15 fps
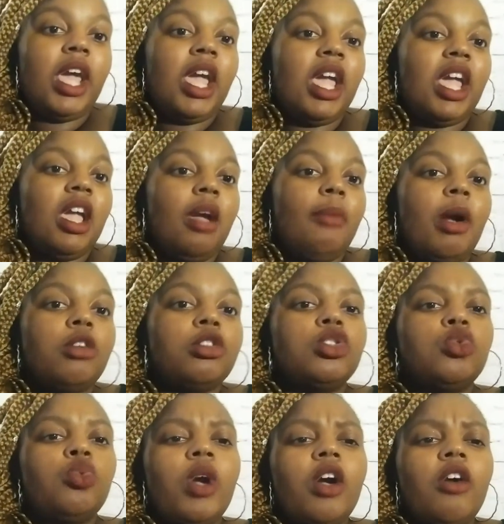day
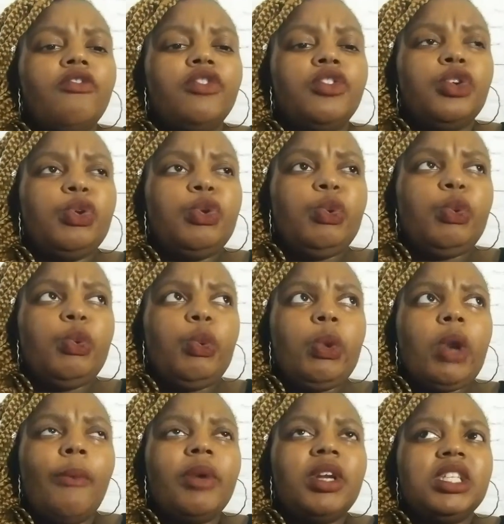about 12
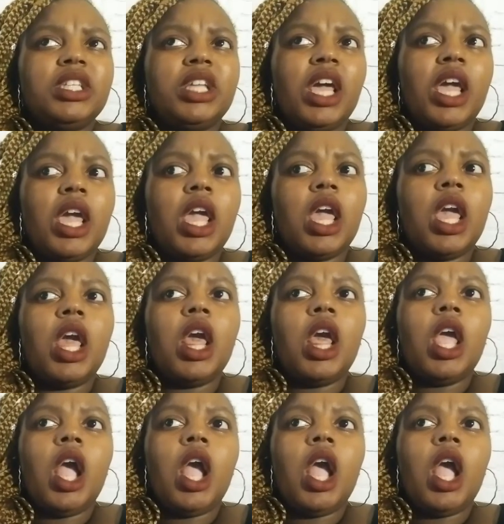noon, I want to say.